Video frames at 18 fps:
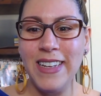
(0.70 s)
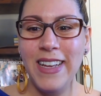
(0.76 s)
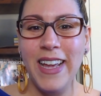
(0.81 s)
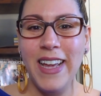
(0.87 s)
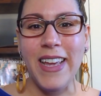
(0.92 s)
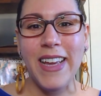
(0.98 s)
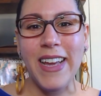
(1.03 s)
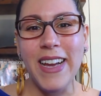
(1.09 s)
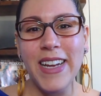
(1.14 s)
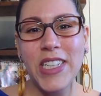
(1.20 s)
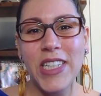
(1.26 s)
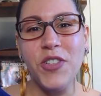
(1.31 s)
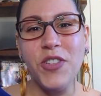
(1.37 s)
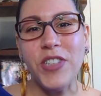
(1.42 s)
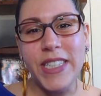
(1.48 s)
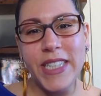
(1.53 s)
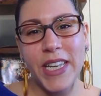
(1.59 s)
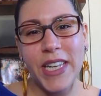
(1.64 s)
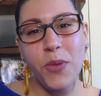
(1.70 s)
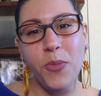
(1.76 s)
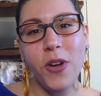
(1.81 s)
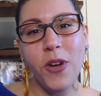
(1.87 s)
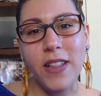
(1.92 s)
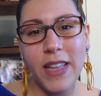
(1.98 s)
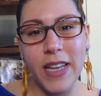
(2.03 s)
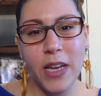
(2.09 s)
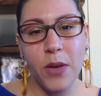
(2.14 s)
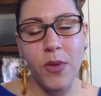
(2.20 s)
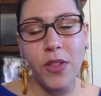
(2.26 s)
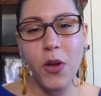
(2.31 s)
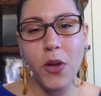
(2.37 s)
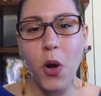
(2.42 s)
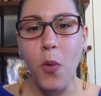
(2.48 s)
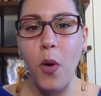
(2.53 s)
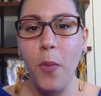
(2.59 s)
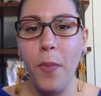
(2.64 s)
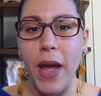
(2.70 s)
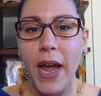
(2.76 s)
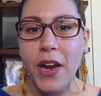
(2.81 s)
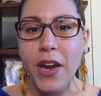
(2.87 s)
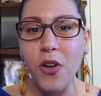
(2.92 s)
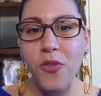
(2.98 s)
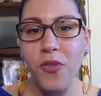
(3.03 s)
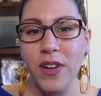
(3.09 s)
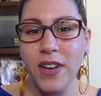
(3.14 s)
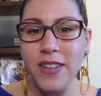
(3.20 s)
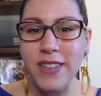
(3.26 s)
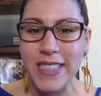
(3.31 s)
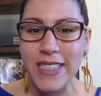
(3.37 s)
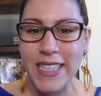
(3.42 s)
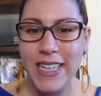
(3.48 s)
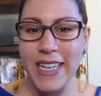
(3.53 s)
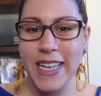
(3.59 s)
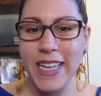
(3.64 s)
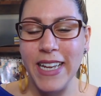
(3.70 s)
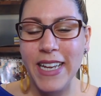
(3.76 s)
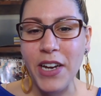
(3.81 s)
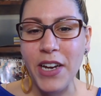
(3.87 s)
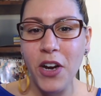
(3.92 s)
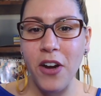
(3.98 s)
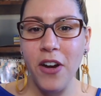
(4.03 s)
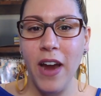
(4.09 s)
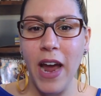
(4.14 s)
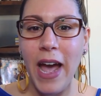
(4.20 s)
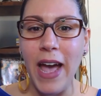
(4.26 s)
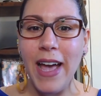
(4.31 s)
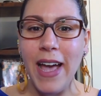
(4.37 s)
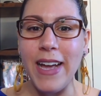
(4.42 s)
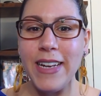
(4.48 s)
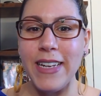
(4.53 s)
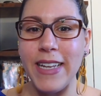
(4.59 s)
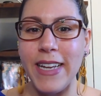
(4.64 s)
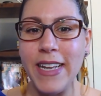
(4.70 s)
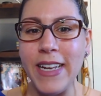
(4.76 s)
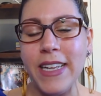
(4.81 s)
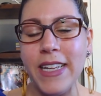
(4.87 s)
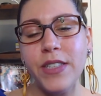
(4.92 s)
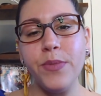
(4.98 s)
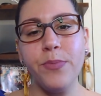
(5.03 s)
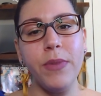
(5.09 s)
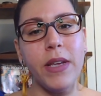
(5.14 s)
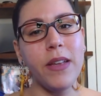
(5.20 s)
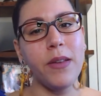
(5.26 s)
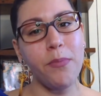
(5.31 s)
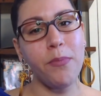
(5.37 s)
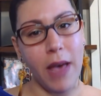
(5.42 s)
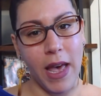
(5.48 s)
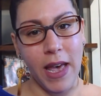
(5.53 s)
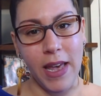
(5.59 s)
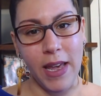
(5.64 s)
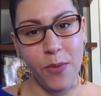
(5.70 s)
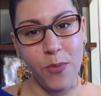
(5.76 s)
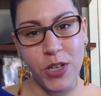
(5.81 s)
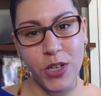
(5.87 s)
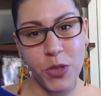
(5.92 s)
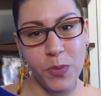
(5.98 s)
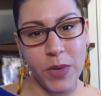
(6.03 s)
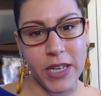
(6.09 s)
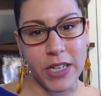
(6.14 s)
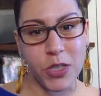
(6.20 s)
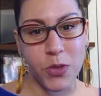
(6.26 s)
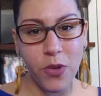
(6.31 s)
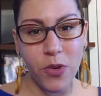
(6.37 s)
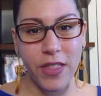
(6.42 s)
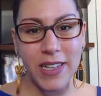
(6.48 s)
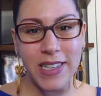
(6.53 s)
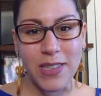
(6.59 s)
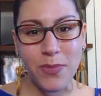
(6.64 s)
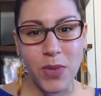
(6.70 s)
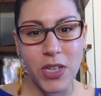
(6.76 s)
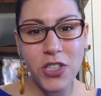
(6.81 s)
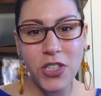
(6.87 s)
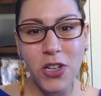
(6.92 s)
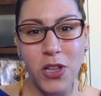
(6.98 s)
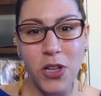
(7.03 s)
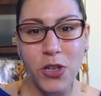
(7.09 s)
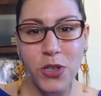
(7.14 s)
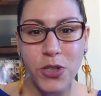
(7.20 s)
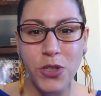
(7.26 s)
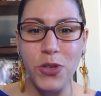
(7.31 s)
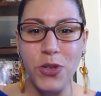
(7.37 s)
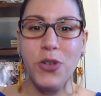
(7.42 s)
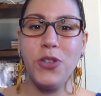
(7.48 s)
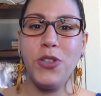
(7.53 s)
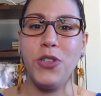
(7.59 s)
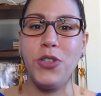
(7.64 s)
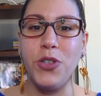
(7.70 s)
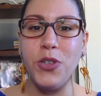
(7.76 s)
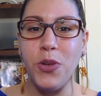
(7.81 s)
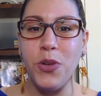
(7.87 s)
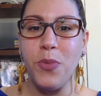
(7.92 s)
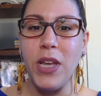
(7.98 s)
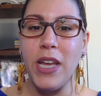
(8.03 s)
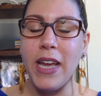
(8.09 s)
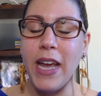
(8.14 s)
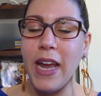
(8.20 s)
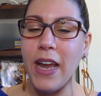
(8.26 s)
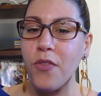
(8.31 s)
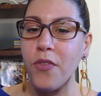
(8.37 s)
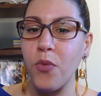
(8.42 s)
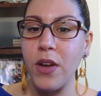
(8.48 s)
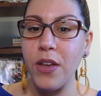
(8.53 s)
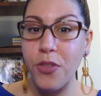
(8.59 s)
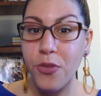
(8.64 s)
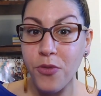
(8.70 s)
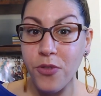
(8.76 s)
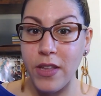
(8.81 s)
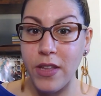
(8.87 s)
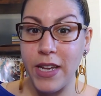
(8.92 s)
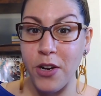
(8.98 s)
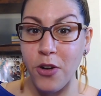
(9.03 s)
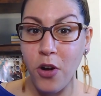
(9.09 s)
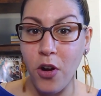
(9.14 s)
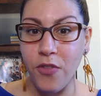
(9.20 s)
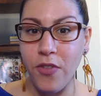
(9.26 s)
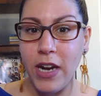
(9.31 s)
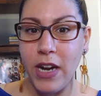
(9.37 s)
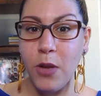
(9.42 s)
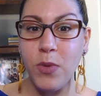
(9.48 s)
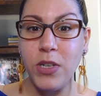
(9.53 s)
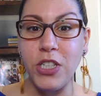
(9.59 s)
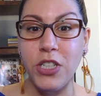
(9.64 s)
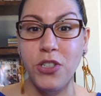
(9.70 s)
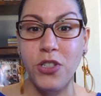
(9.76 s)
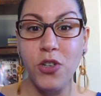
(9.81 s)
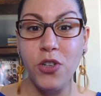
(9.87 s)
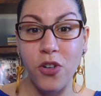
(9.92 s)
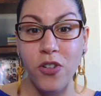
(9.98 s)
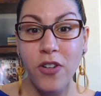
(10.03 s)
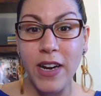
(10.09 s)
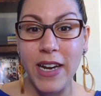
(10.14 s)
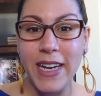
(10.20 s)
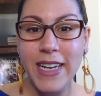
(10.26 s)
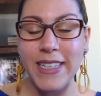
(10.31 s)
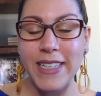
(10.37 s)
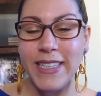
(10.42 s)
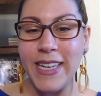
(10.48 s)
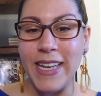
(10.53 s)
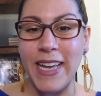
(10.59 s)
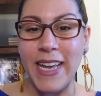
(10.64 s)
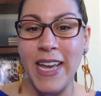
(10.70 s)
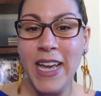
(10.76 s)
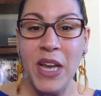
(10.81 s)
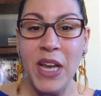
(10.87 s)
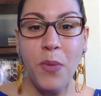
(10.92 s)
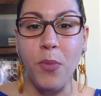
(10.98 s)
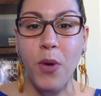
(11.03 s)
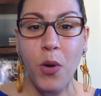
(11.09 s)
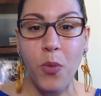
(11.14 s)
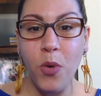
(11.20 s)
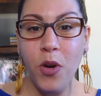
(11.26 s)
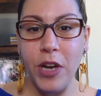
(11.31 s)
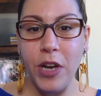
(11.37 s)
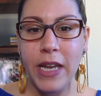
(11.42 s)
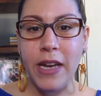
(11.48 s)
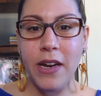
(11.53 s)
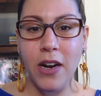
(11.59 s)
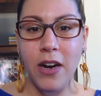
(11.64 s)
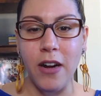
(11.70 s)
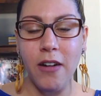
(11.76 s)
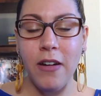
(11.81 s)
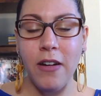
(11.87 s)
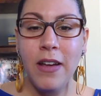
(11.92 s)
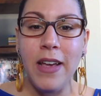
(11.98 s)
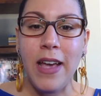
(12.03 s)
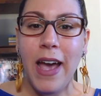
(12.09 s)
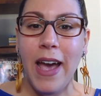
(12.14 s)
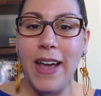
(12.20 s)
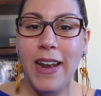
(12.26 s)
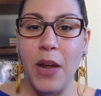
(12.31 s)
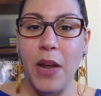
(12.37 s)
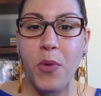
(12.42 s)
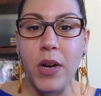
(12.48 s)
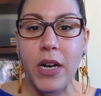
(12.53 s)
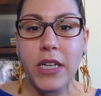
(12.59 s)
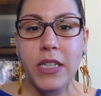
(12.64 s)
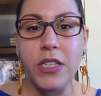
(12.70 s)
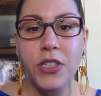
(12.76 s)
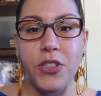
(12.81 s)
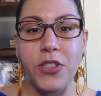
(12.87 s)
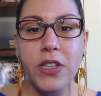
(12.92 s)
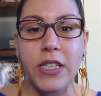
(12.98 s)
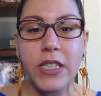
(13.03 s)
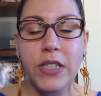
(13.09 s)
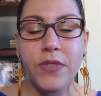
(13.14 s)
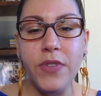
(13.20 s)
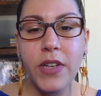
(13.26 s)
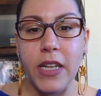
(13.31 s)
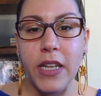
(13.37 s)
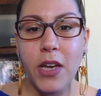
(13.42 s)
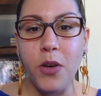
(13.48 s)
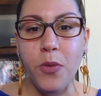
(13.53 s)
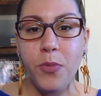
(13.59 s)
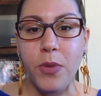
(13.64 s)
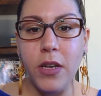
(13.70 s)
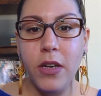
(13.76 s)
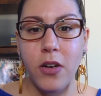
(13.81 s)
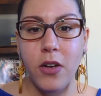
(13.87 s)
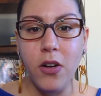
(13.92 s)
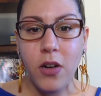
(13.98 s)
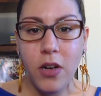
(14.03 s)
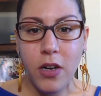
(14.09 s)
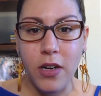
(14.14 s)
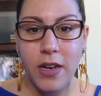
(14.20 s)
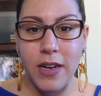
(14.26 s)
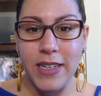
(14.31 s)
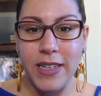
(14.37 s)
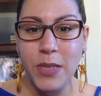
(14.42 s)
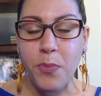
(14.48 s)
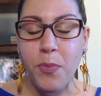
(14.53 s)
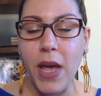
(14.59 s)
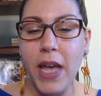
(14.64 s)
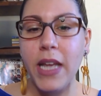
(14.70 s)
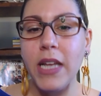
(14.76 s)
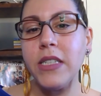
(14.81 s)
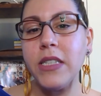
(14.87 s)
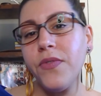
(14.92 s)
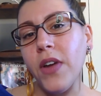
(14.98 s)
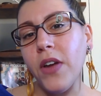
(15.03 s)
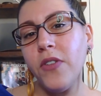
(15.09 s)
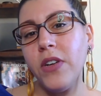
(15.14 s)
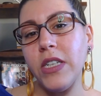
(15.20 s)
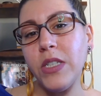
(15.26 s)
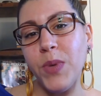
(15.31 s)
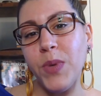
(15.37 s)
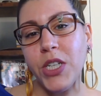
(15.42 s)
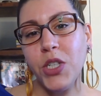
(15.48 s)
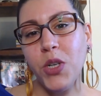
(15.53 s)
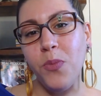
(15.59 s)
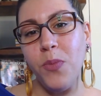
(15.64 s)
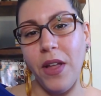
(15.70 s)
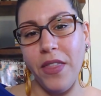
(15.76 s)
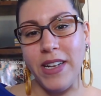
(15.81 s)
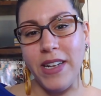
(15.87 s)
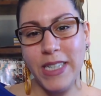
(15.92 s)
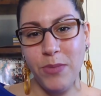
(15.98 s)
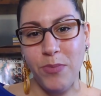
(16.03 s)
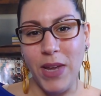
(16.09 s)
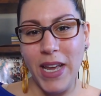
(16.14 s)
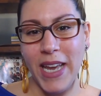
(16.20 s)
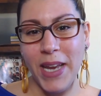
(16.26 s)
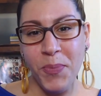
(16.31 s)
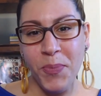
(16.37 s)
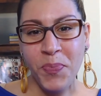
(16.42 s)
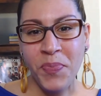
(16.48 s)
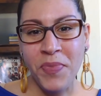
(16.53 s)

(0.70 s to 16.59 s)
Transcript: Hey guys, Christina Briglia with Coldwell Banker Realty here, and it is mid-May, which means we're this much closer to being halfway through the year already, which is crazy, but we're here. And I wanted to do this video because May is a very special month to me.